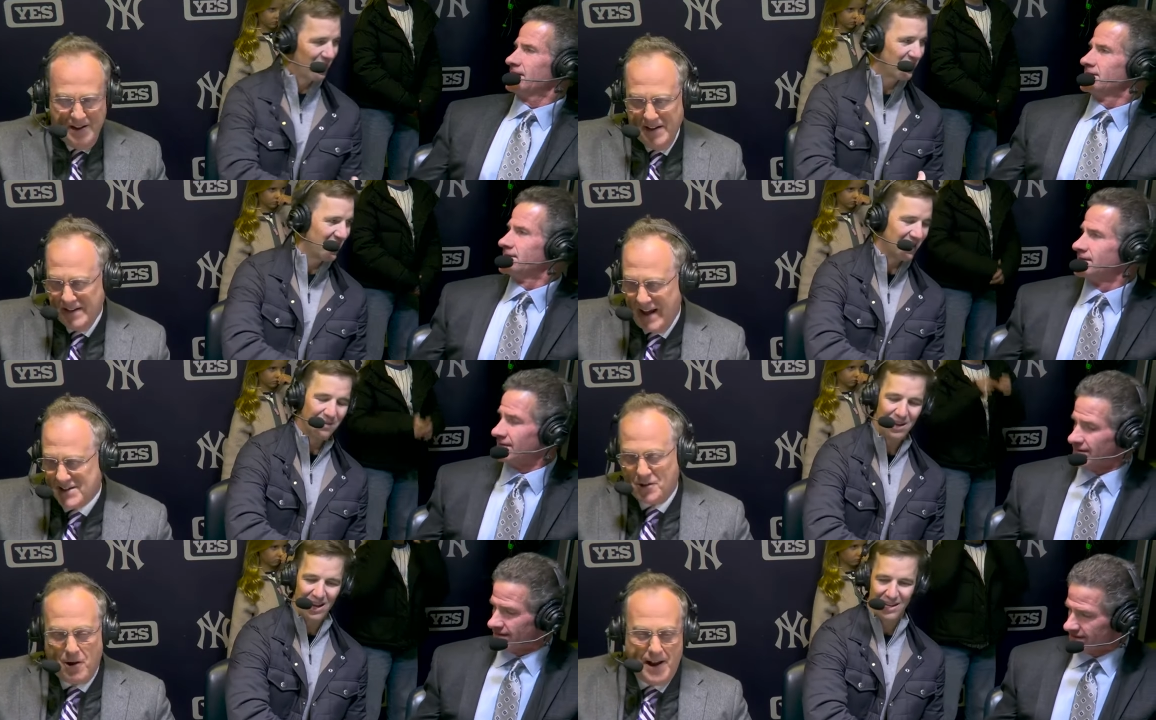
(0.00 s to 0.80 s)
Speaker 1: Well, That's you, a
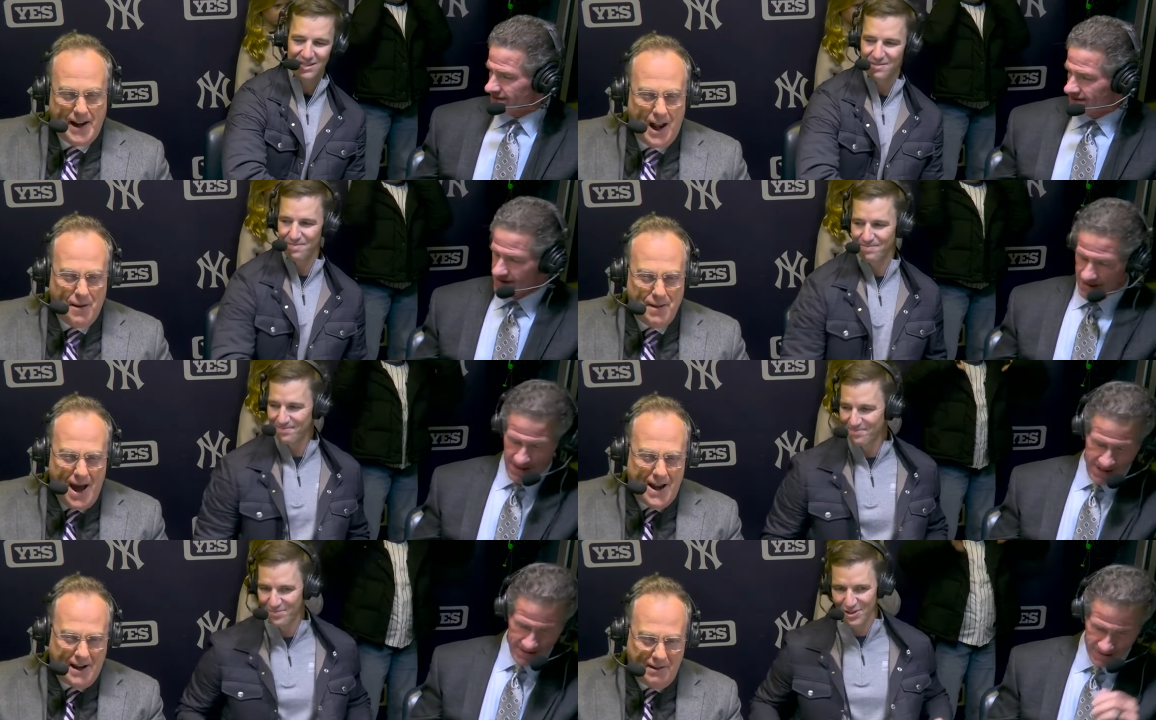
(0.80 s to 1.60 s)
guys. great Eli Manning.
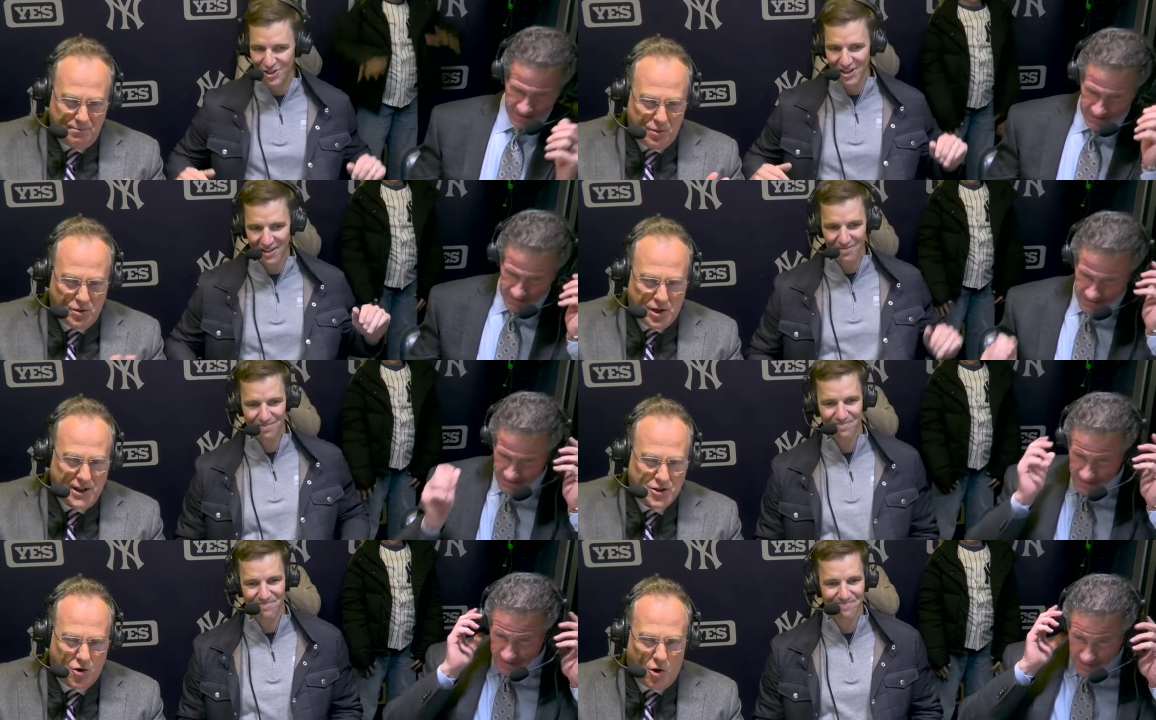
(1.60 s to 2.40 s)
Appreciate Blue Jays it.
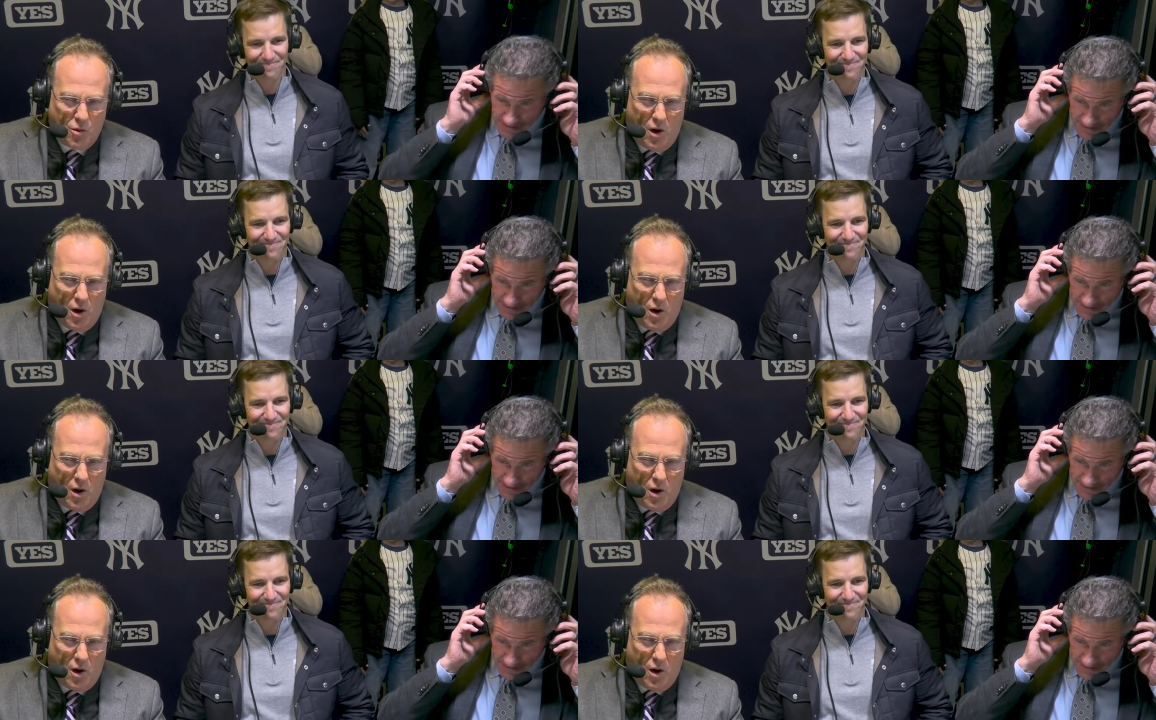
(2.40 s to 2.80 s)
score one. It's